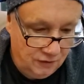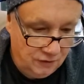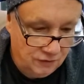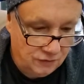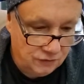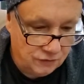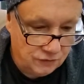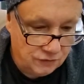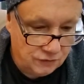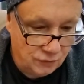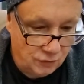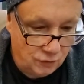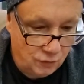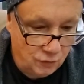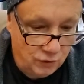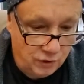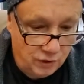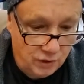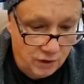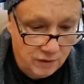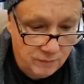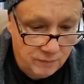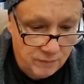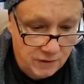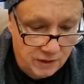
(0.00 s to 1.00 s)
So what
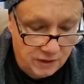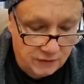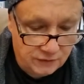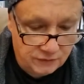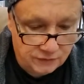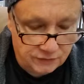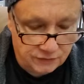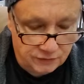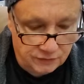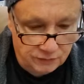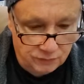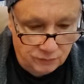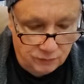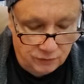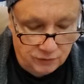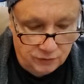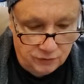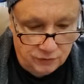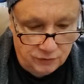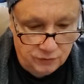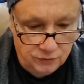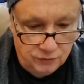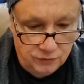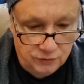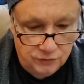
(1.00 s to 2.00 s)
I'm asking, when I
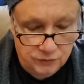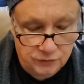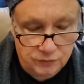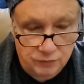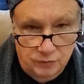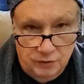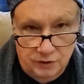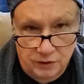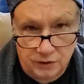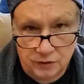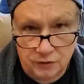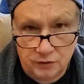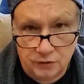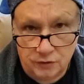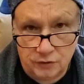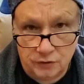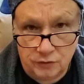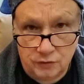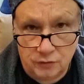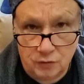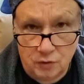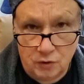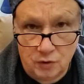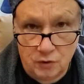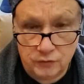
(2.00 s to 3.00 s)
do this reading, I'm going to
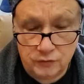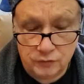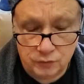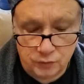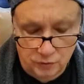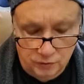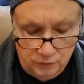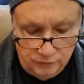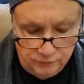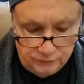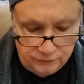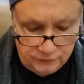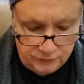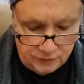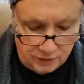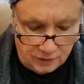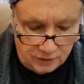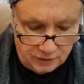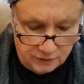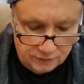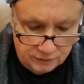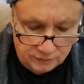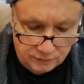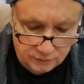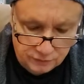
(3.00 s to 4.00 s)
do all 12
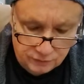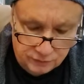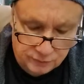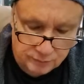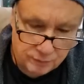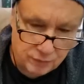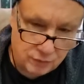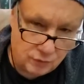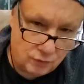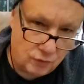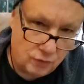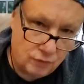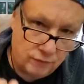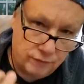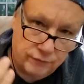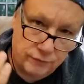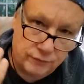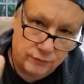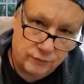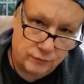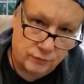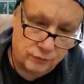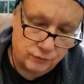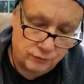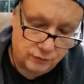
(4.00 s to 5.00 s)
signs. When I just pull
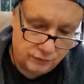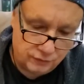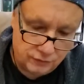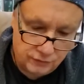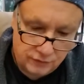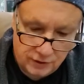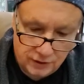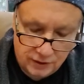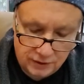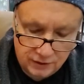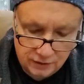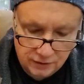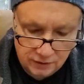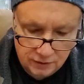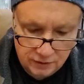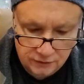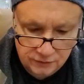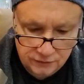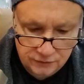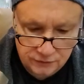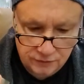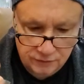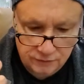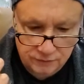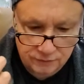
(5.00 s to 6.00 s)
through the deck, I
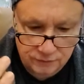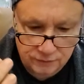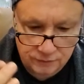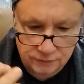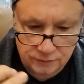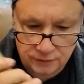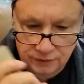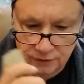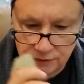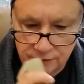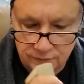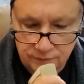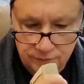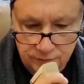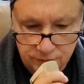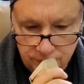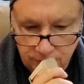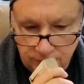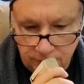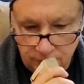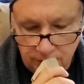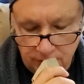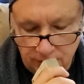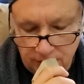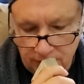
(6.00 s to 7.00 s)
shuffled like for
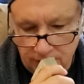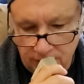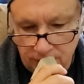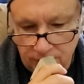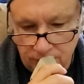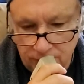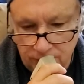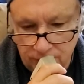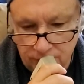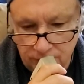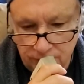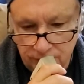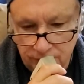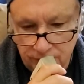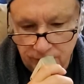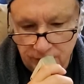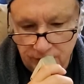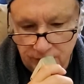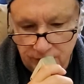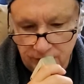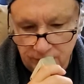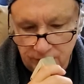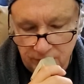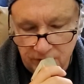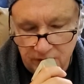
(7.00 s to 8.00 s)
an hour. It's
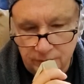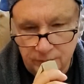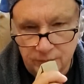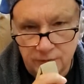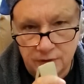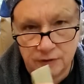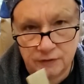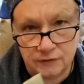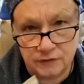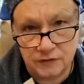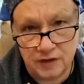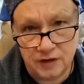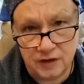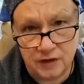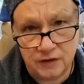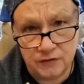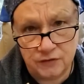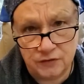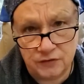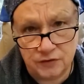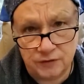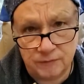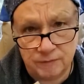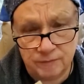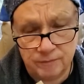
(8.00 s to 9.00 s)
kind of my
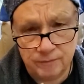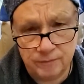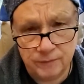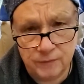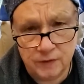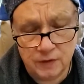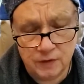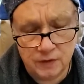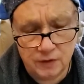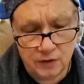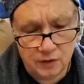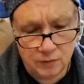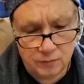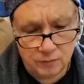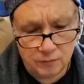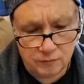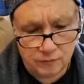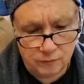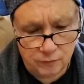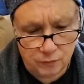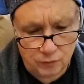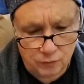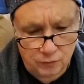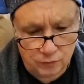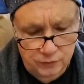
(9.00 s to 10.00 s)
meditation
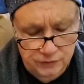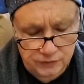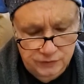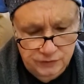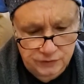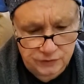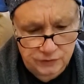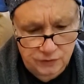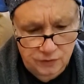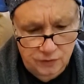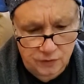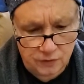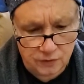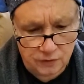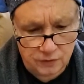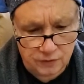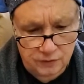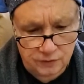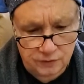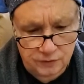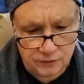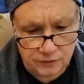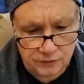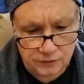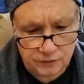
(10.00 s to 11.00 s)
before we
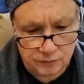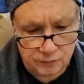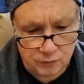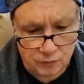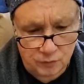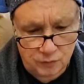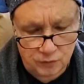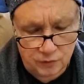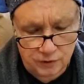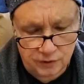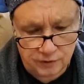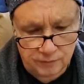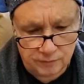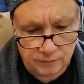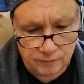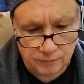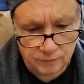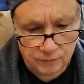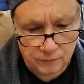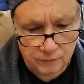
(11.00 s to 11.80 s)
started this morning.